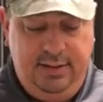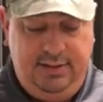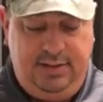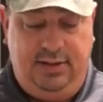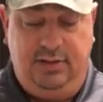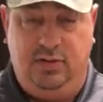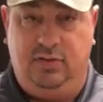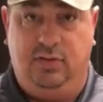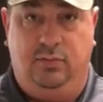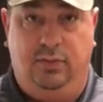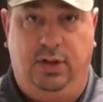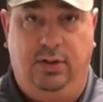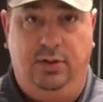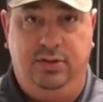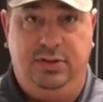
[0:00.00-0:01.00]
since it's a
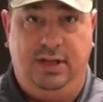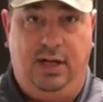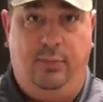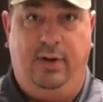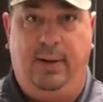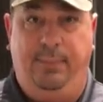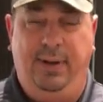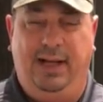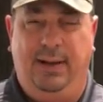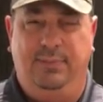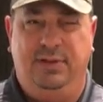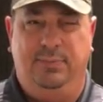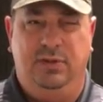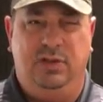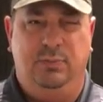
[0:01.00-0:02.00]
roast and I want to pick up
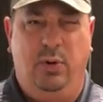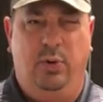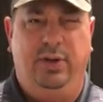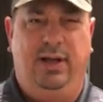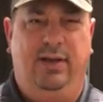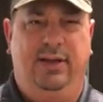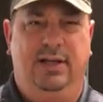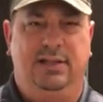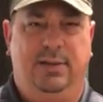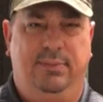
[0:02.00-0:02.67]
some smoke on this,